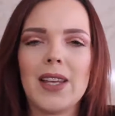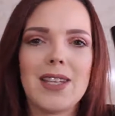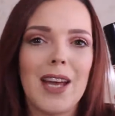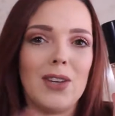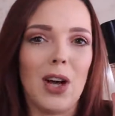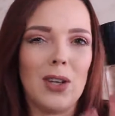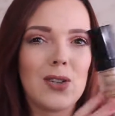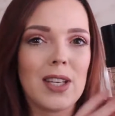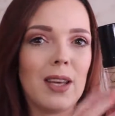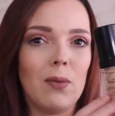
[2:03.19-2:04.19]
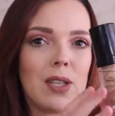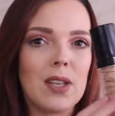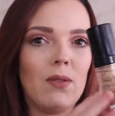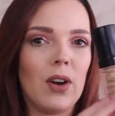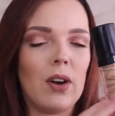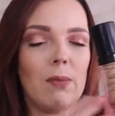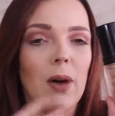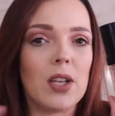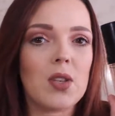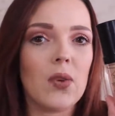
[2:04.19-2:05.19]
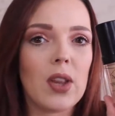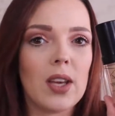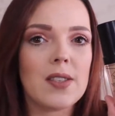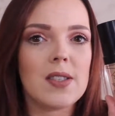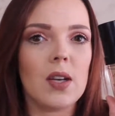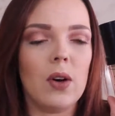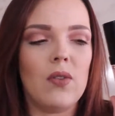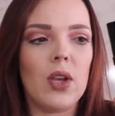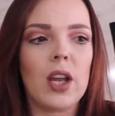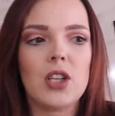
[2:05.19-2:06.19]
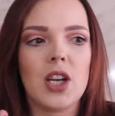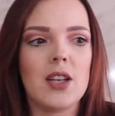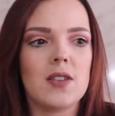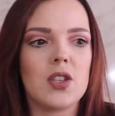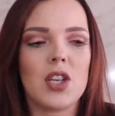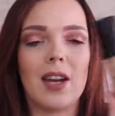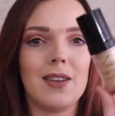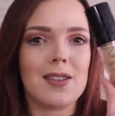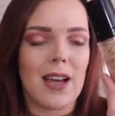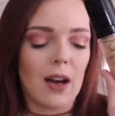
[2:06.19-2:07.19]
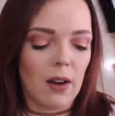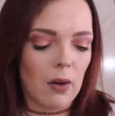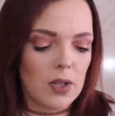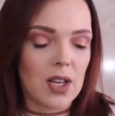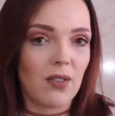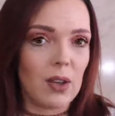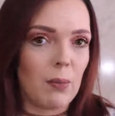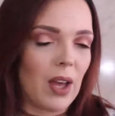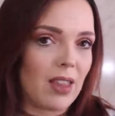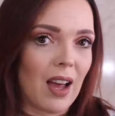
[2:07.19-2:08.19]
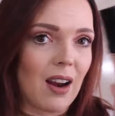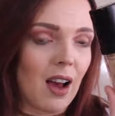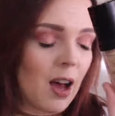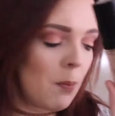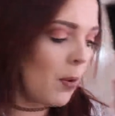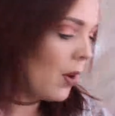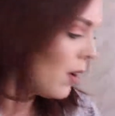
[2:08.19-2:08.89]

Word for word: $10. Like it wasn't very much for this. So if you get a chance to check this out, I would definitely pick that up.